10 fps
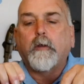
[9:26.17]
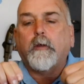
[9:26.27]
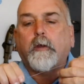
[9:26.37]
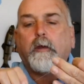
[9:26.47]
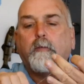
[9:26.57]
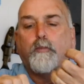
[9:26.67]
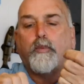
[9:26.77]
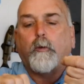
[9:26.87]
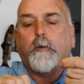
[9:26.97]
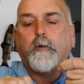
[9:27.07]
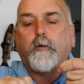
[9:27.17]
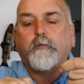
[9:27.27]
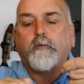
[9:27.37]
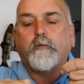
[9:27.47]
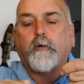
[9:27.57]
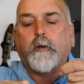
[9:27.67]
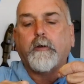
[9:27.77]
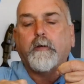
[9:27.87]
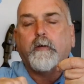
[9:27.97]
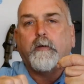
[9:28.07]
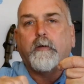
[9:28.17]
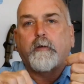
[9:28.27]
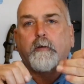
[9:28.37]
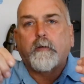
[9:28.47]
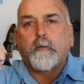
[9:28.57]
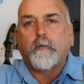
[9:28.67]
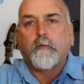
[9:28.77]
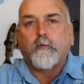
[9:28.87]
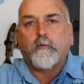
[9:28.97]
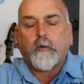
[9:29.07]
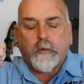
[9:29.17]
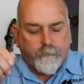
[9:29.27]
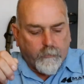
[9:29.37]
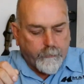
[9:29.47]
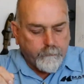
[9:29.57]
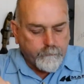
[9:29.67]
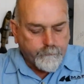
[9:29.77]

and pull it nice and tight. Straightforward.